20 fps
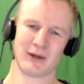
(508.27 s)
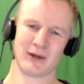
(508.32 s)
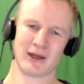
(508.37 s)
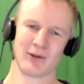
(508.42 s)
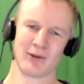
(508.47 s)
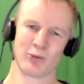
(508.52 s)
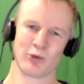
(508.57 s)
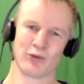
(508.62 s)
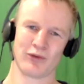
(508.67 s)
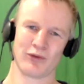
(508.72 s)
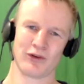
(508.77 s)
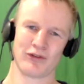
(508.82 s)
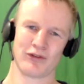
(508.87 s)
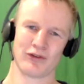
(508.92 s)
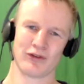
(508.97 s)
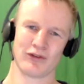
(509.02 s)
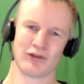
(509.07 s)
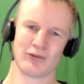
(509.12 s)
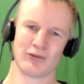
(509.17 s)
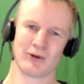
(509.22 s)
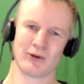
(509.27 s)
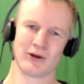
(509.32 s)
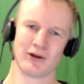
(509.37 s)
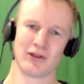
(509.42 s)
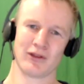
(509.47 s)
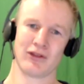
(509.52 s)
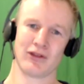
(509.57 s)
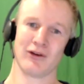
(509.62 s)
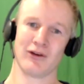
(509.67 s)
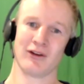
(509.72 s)
pain will reduce by
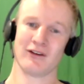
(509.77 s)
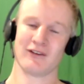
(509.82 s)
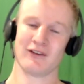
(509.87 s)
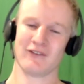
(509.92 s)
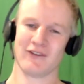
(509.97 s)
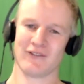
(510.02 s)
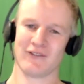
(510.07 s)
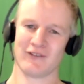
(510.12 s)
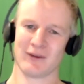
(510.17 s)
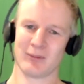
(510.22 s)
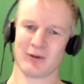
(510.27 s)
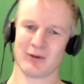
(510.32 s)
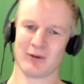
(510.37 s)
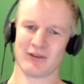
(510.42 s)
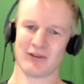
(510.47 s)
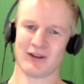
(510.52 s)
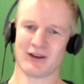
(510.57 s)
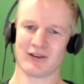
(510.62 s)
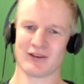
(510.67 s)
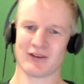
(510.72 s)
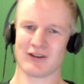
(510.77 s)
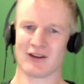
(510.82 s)
30 to 50%.